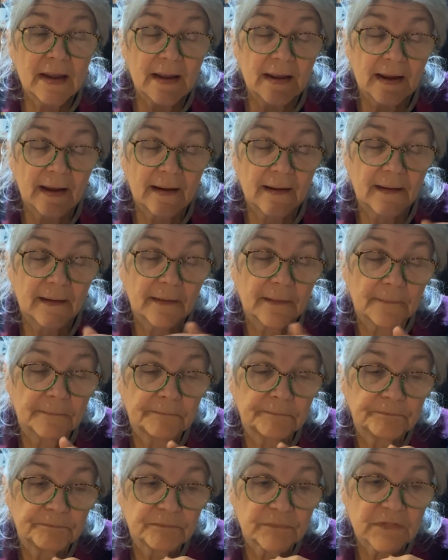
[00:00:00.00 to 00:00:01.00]

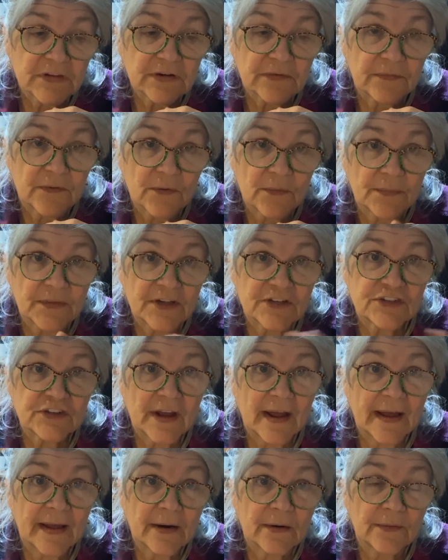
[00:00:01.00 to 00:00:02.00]
to form that
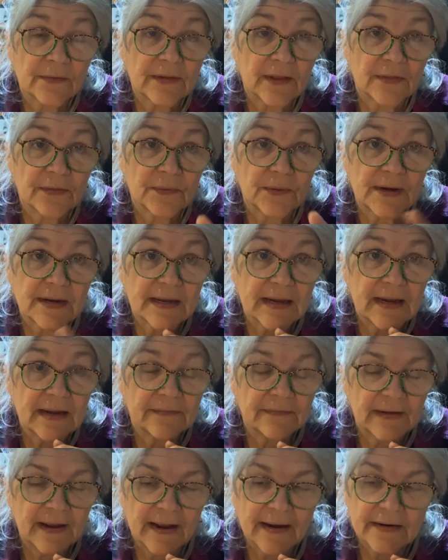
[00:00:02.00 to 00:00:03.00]
shadow and that 3D
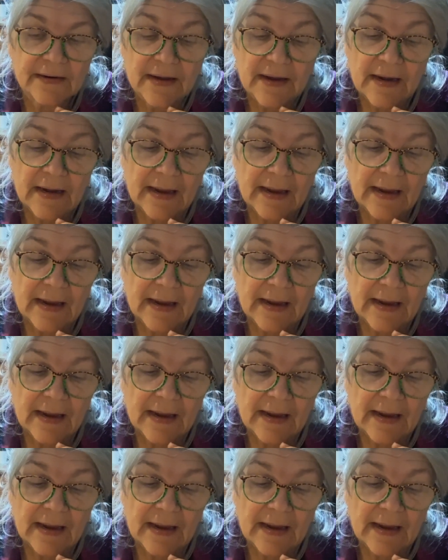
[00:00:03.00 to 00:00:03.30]
effect.